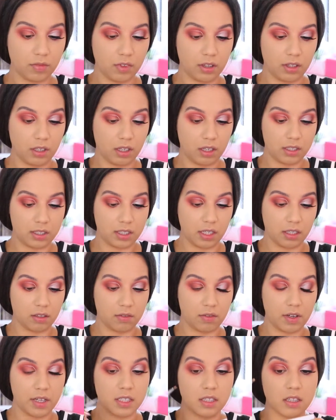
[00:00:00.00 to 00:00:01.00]
And then I'll take the
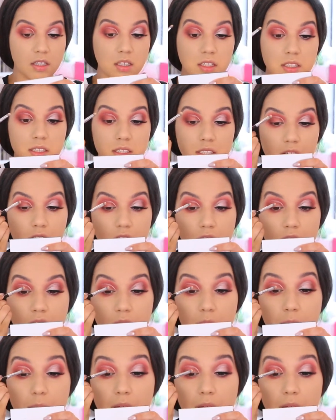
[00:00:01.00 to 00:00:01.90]
rest of the concealer and